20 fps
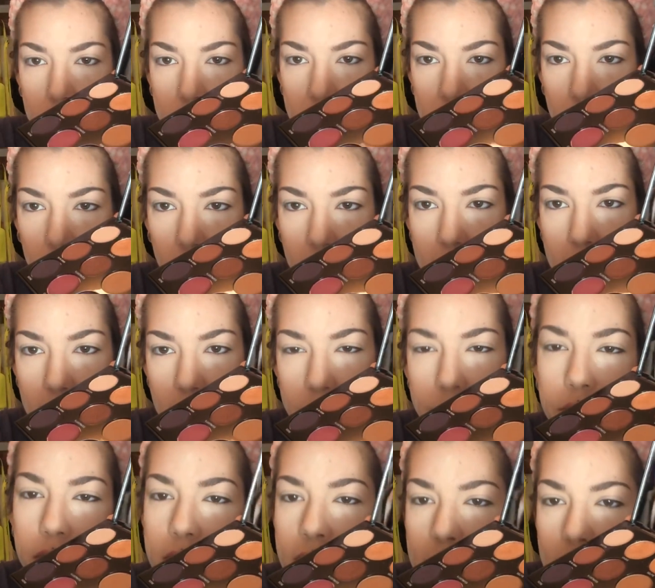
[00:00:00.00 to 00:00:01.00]
It's pretty
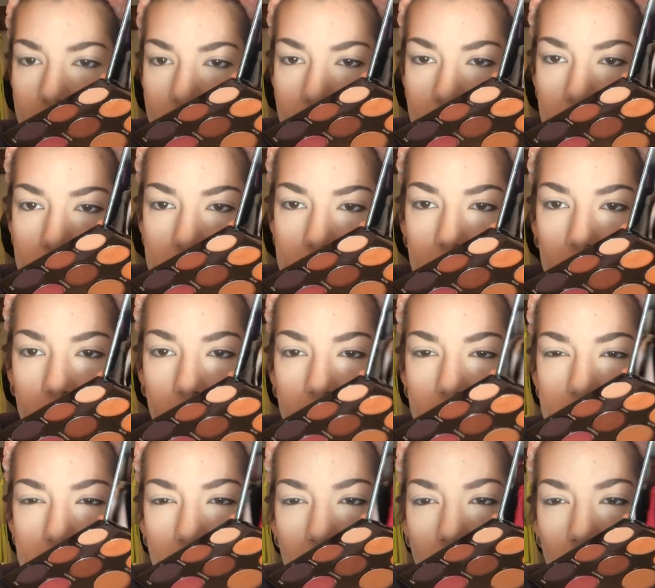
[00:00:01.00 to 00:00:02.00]
interesting. It's
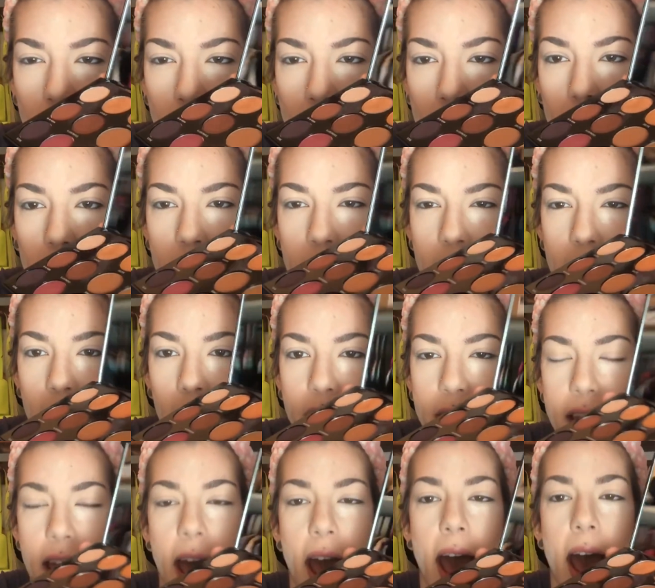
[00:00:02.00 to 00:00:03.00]
definitely not a palette that I
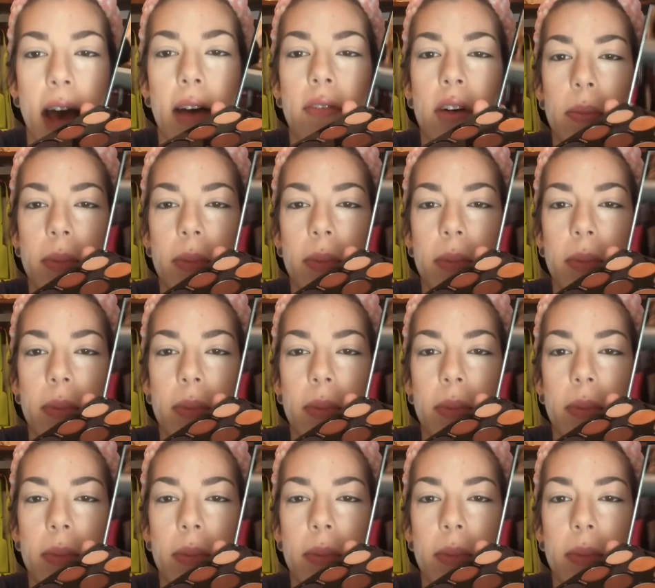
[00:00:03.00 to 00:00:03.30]
already have.